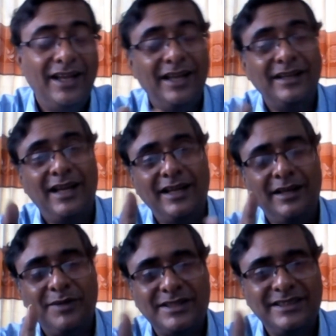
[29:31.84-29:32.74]
I
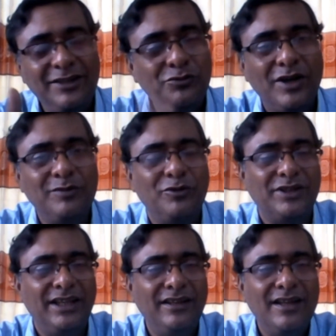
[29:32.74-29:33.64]
must tell you one more
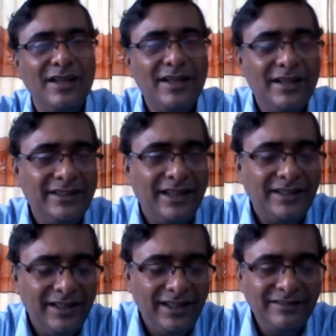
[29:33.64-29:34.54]
thing,
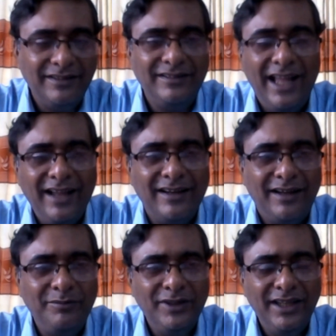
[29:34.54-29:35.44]
that in the
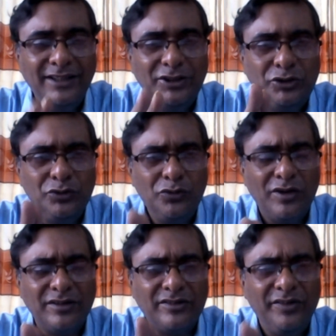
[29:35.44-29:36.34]
diagram, in 2
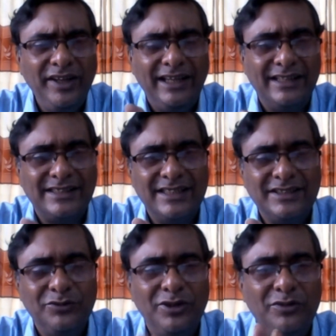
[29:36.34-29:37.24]
or 3 cases,
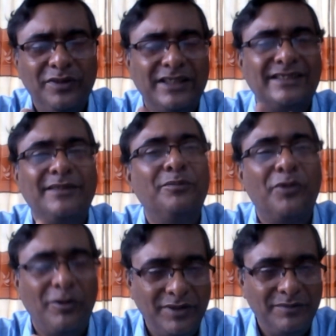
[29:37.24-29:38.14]
we will face some
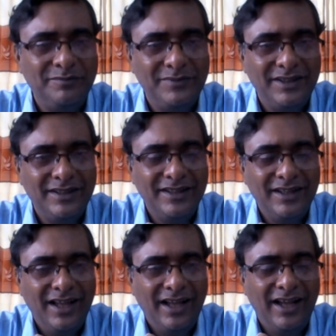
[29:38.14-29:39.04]
problem.
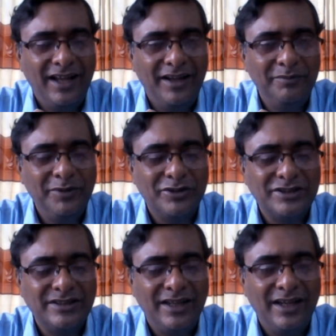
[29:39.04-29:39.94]

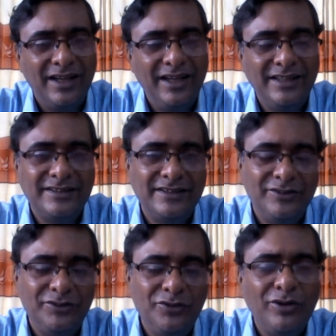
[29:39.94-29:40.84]
Because it's
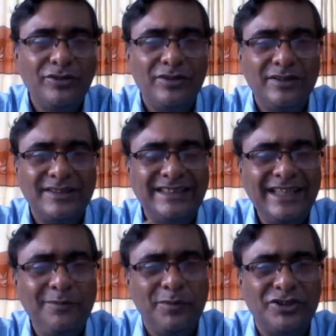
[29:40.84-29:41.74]
not
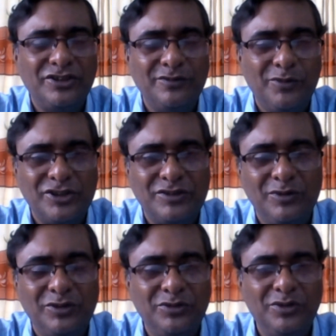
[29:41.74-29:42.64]
100%
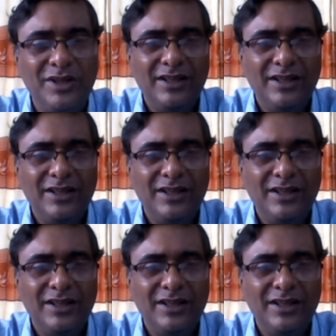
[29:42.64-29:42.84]
possible to